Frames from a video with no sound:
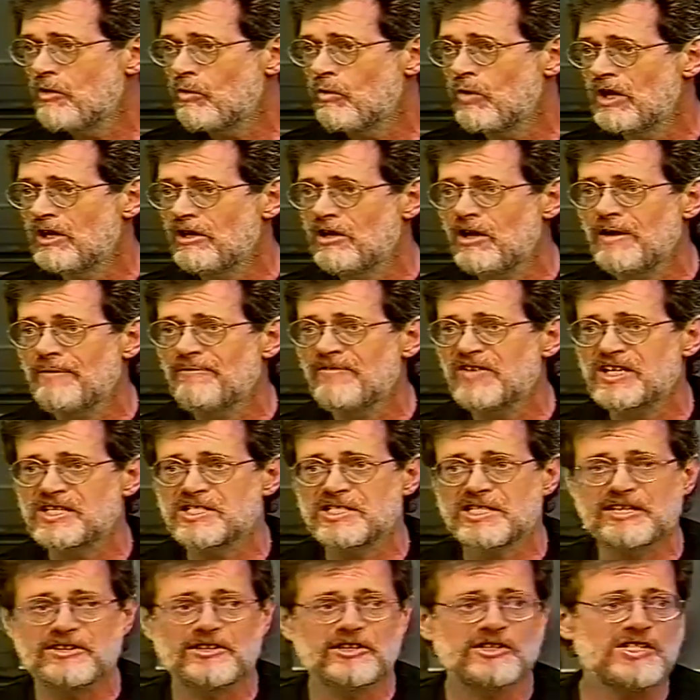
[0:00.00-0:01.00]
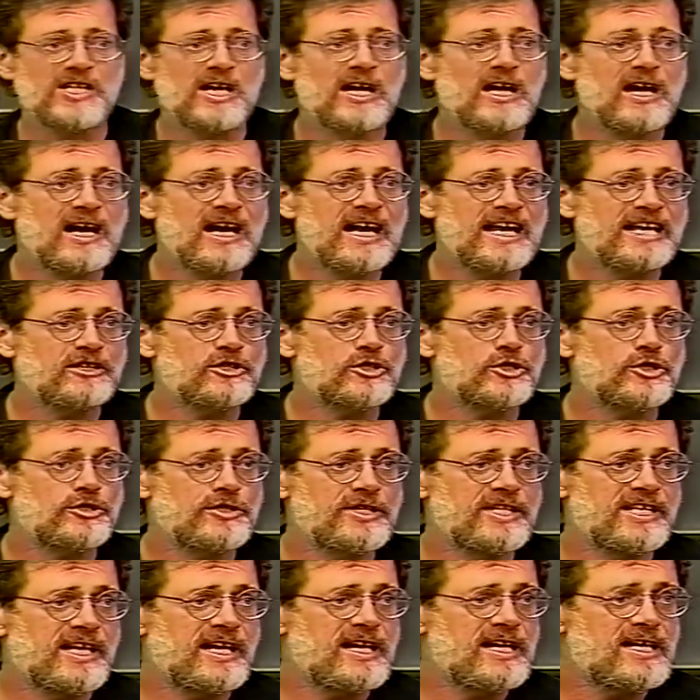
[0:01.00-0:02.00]
Well, obviously there's a high
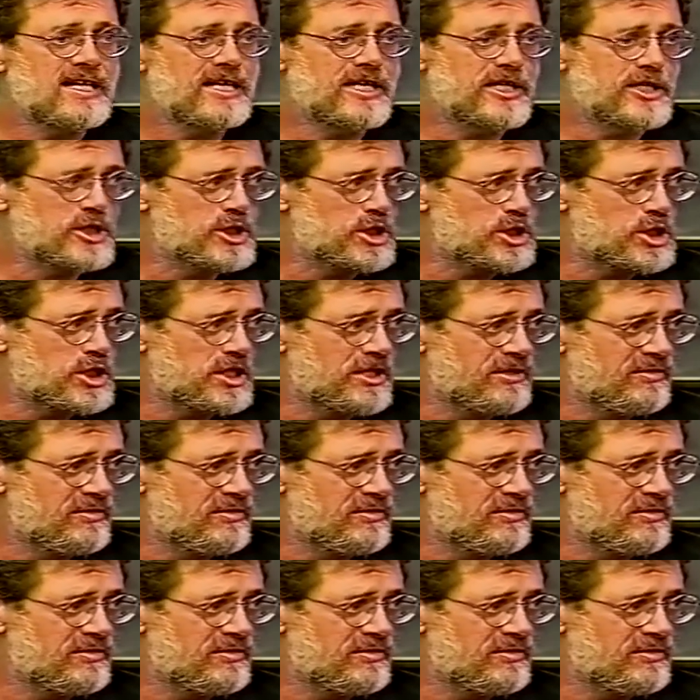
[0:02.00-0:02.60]
triage